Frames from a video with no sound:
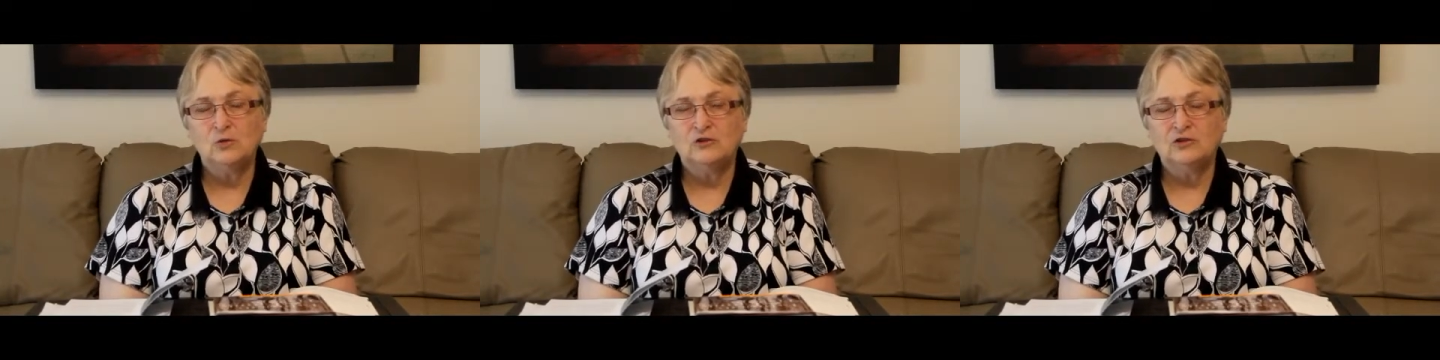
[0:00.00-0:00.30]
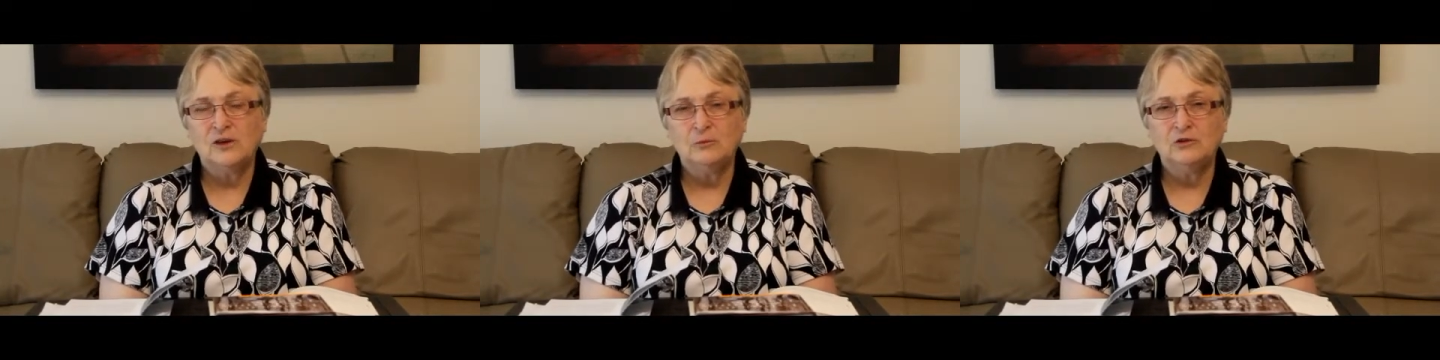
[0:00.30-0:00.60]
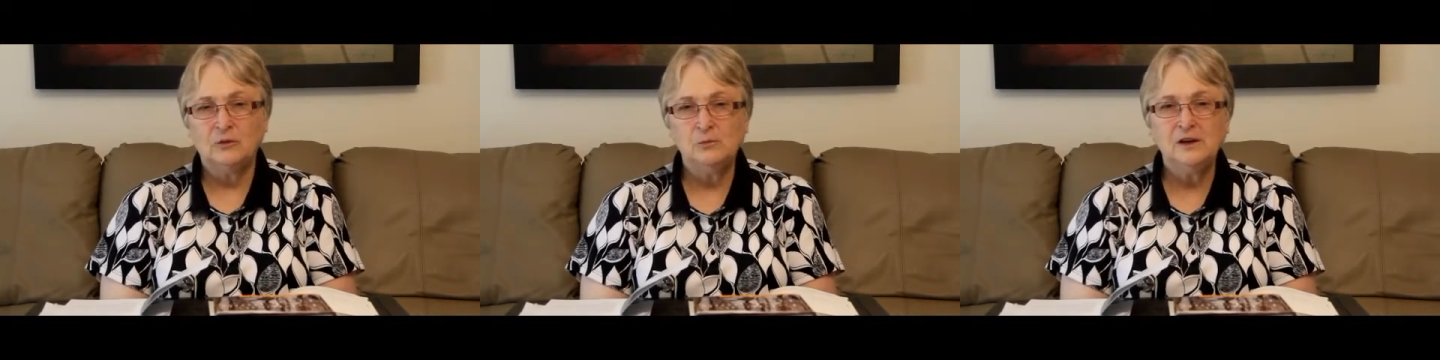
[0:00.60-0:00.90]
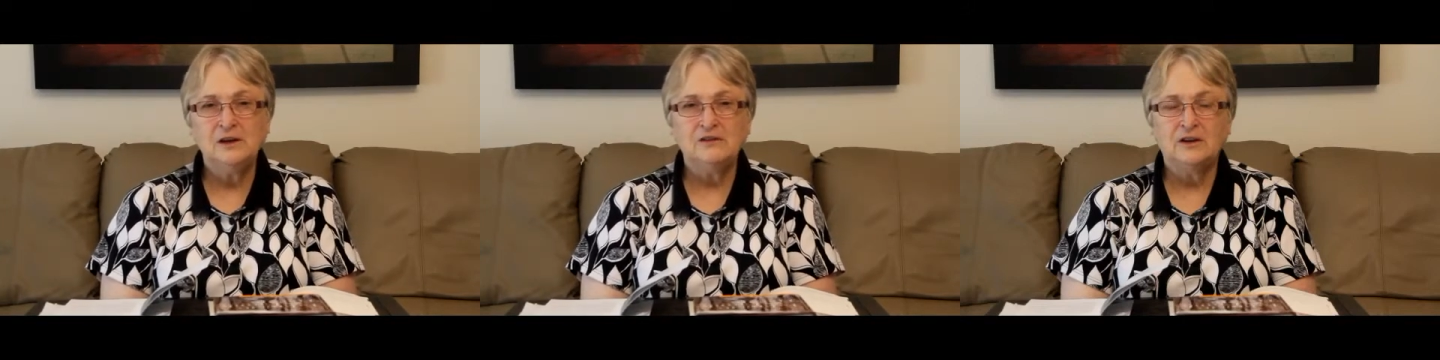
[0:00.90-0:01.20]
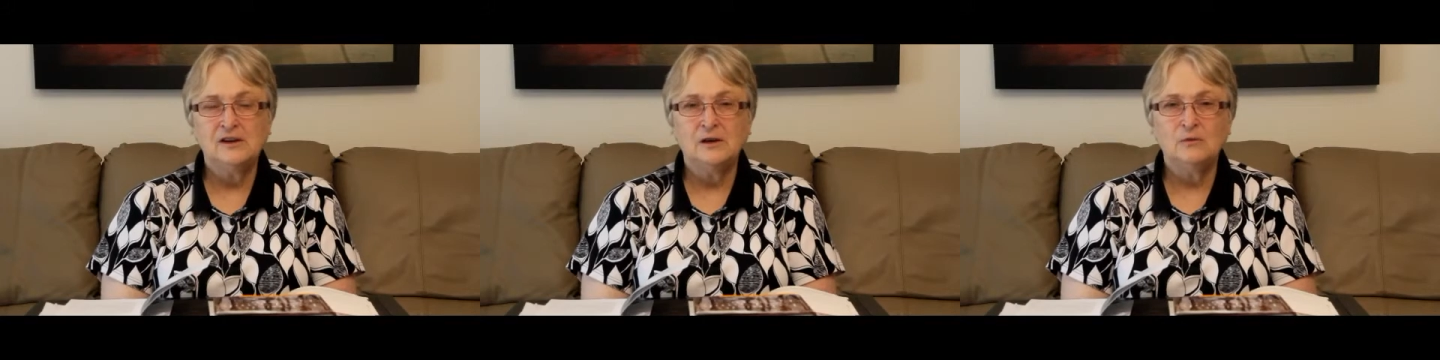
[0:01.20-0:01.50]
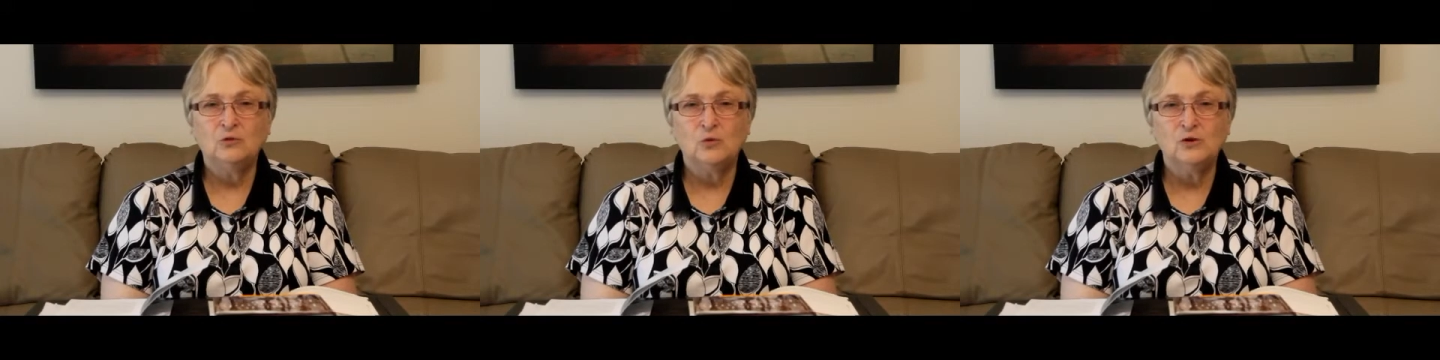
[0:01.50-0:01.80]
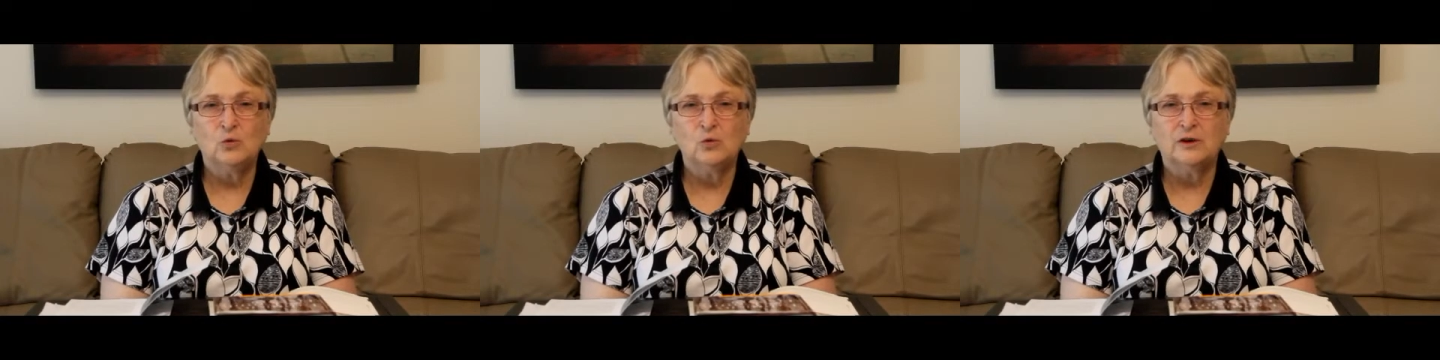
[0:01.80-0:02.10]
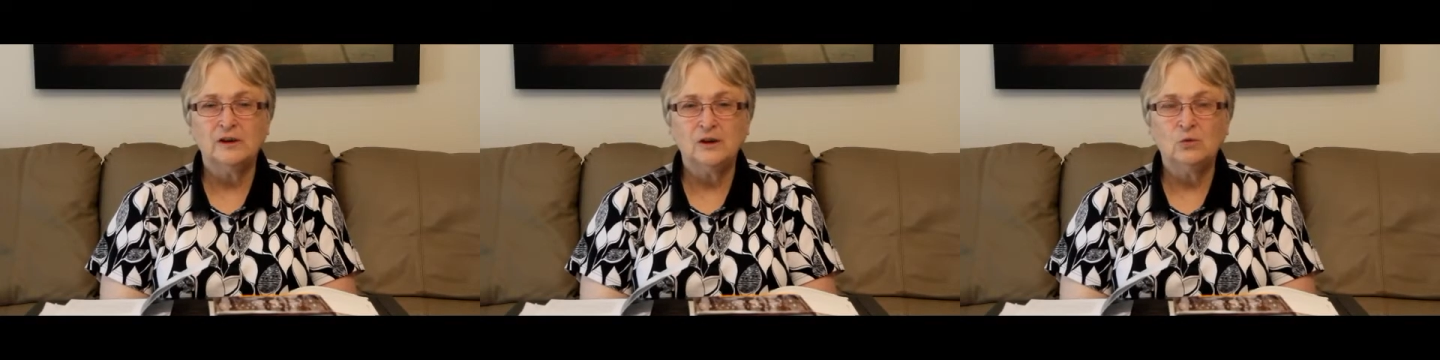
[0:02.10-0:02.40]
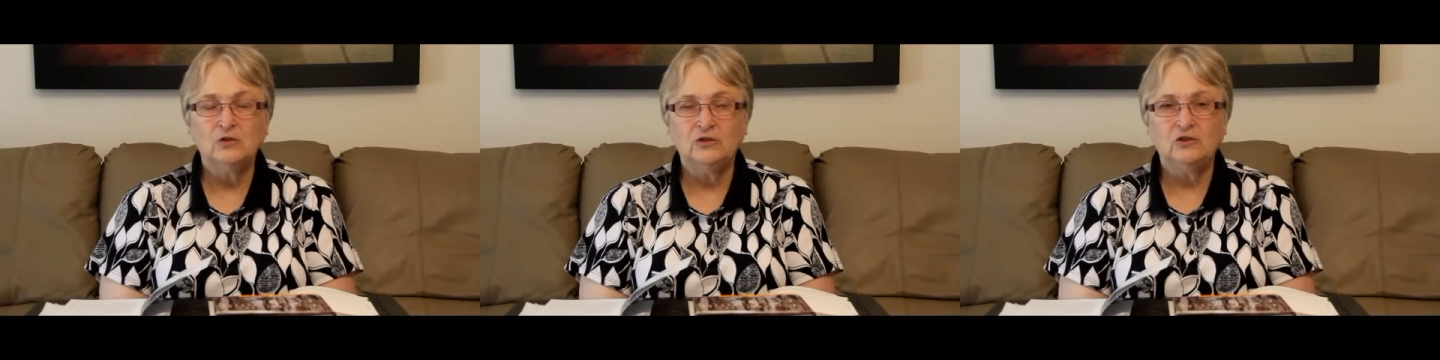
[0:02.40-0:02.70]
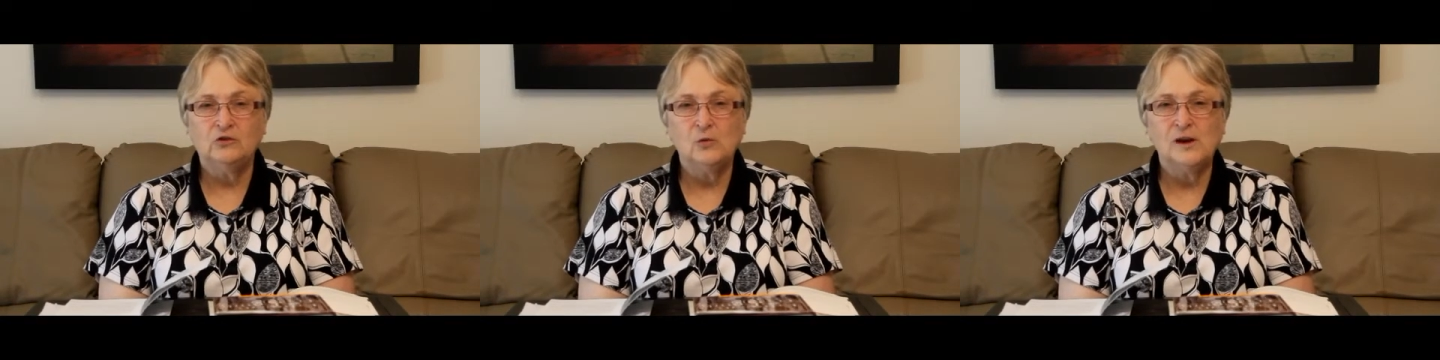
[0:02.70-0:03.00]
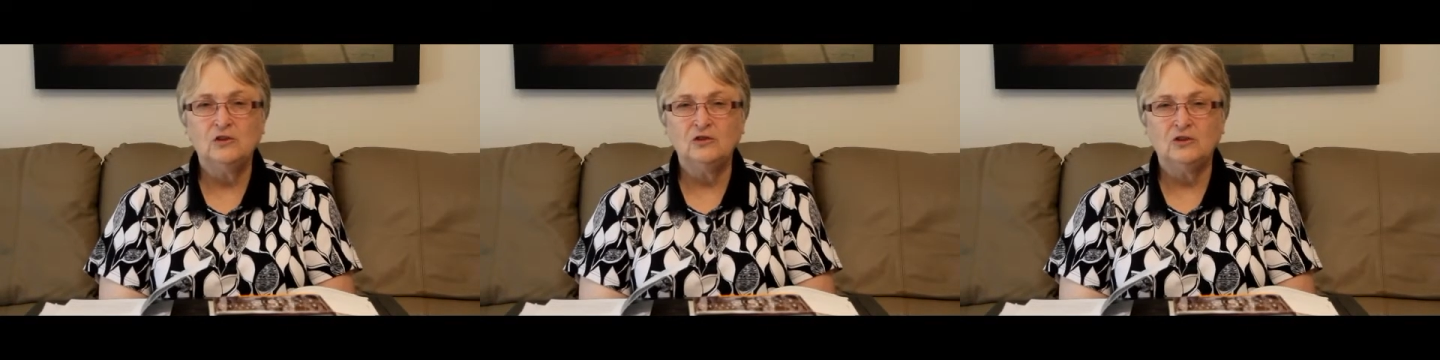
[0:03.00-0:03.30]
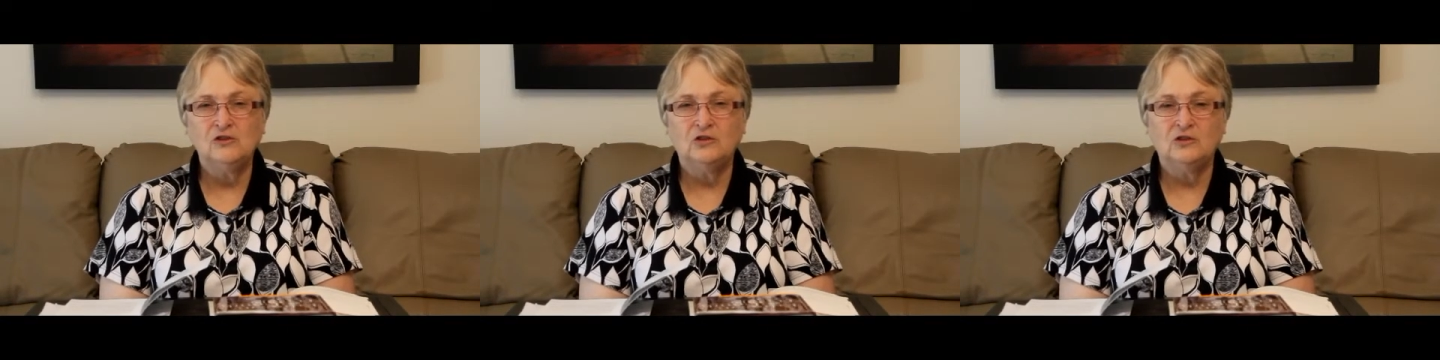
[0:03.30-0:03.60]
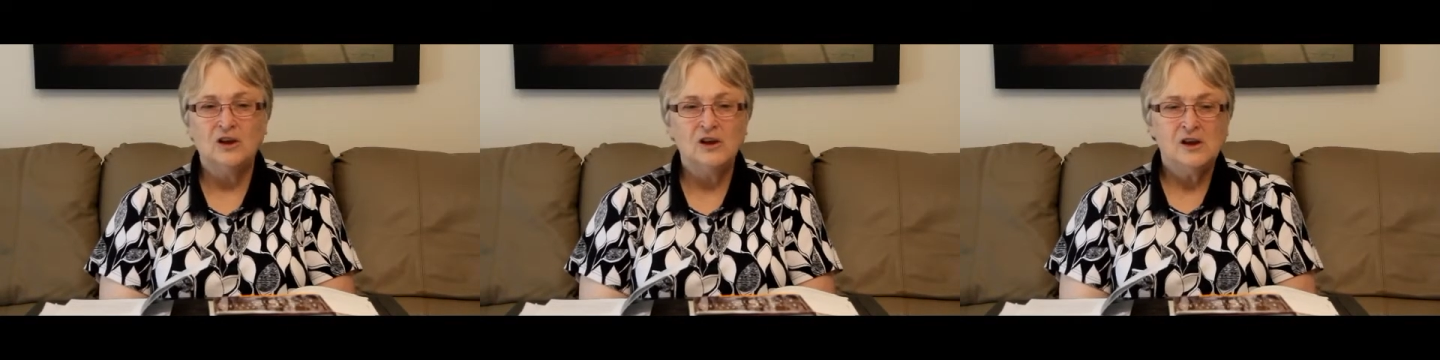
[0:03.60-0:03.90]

which comes up many times when you're working with situations